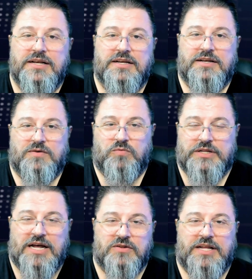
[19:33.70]

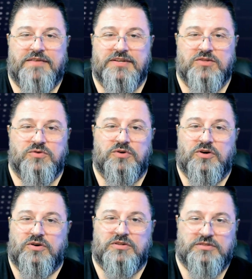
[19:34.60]
without having to
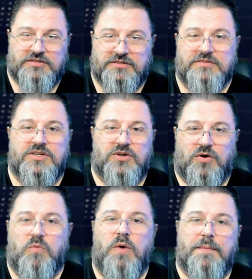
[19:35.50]
go,
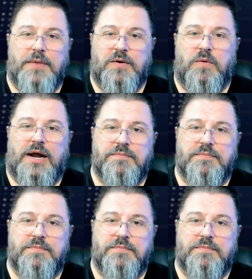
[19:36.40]
one by one,